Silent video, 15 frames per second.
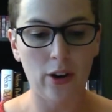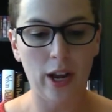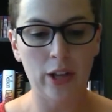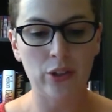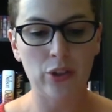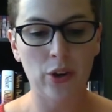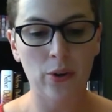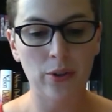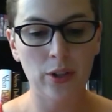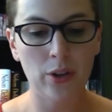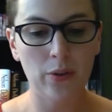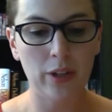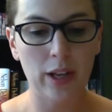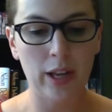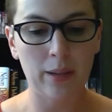
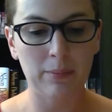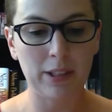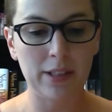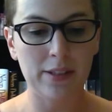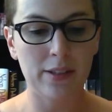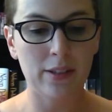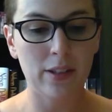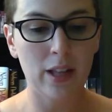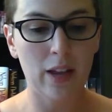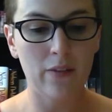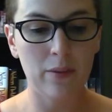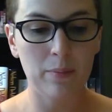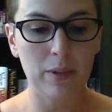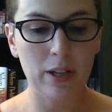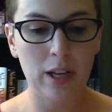Antonio and Hamlet still
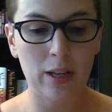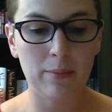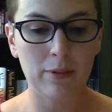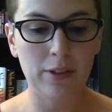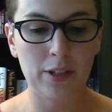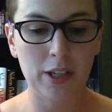haven't been able